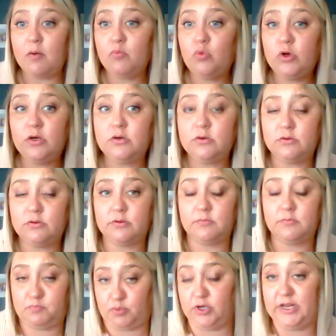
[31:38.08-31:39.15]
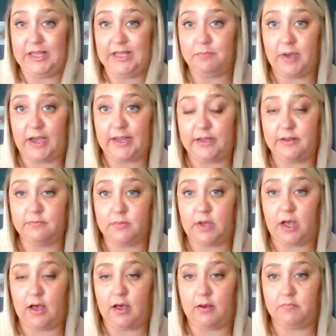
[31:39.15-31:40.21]
will put it in
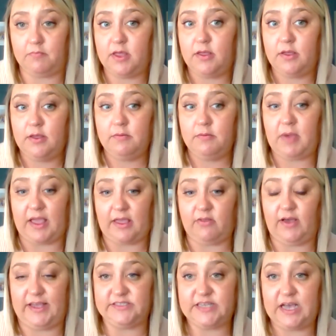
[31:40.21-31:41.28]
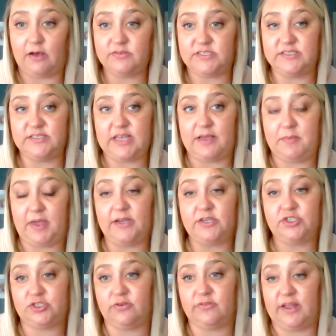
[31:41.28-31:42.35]
my clients' houses, I make
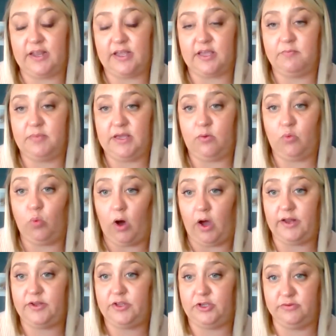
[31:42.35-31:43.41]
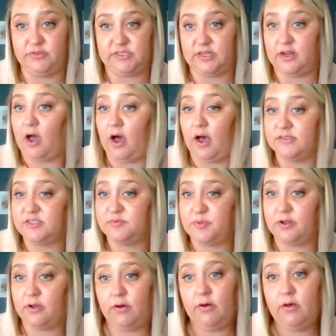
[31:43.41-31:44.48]
sure that it can be, one, used in a
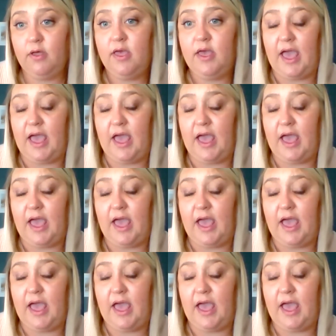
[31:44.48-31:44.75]
hospital,